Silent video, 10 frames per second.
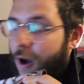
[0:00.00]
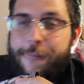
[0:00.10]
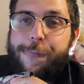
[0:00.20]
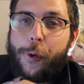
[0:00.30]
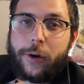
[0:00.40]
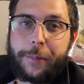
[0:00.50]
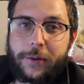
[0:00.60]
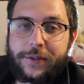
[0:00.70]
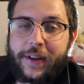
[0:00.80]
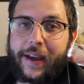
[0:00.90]

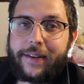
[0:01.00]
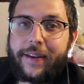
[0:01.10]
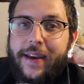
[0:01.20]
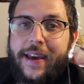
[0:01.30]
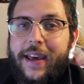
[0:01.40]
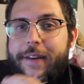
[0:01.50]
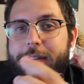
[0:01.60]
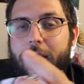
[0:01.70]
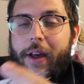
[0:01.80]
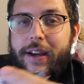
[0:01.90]
affordable scent.
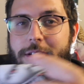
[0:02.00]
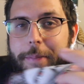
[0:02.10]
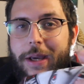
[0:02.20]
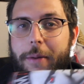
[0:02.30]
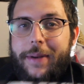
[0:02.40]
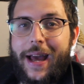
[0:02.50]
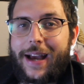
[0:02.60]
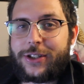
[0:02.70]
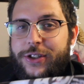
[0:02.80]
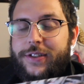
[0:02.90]
If you like to be
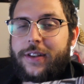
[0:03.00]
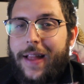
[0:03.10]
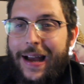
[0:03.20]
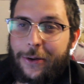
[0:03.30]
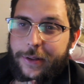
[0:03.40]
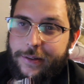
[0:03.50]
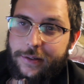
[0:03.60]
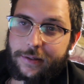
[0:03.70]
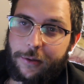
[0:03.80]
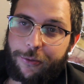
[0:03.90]
obnoxious and loud,
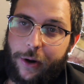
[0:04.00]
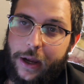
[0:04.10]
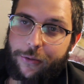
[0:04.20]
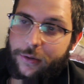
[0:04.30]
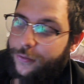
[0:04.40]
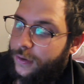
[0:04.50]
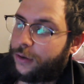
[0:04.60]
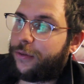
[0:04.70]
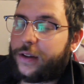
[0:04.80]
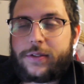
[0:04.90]
this is the fragrance for
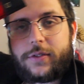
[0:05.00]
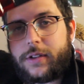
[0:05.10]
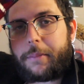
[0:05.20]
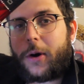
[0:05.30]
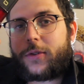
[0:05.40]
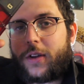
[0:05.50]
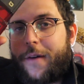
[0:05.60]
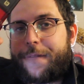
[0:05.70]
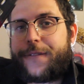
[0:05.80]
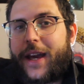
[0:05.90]
you. This is the most
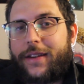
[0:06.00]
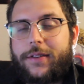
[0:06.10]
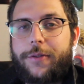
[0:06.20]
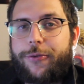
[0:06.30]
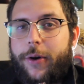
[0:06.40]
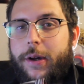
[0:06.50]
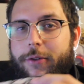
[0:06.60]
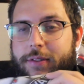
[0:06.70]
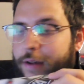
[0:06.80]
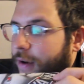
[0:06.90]
offensive
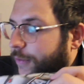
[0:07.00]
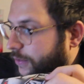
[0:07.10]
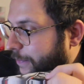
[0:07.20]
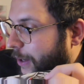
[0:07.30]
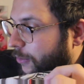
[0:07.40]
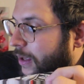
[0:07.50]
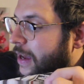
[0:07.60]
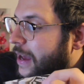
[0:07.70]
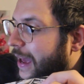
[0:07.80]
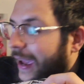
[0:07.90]
fragrance I've ever smelled.
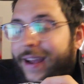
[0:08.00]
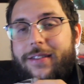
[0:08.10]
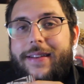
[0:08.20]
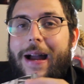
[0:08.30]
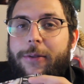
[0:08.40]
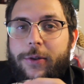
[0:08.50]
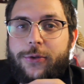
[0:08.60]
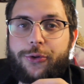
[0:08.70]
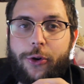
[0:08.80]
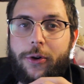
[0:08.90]
Hands down, the
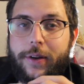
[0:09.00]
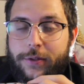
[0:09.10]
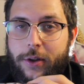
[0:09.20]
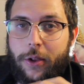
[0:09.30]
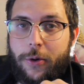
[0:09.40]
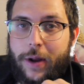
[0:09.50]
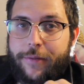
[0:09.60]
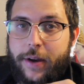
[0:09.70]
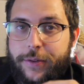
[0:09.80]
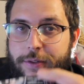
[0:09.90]
strongest cologne
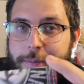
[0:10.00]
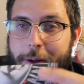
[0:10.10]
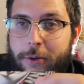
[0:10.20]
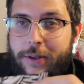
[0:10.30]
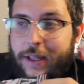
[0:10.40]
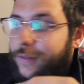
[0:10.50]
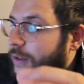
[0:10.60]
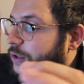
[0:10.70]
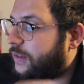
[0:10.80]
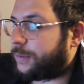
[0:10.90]
I've ever smelled.
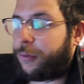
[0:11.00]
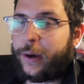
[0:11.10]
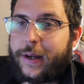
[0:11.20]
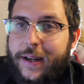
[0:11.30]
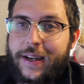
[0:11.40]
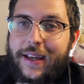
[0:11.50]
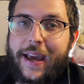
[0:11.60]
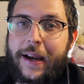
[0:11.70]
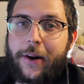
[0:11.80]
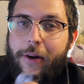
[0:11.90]
Even just spraying it in
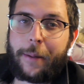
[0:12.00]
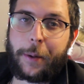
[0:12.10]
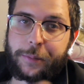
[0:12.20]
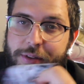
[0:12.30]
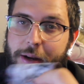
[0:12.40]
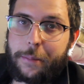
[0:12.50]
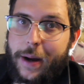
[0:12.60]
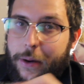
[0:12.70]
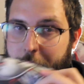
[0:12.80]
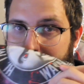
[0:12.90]
the air, I'm upset
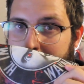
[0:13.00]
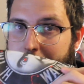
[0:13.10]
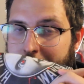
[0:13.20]
about it.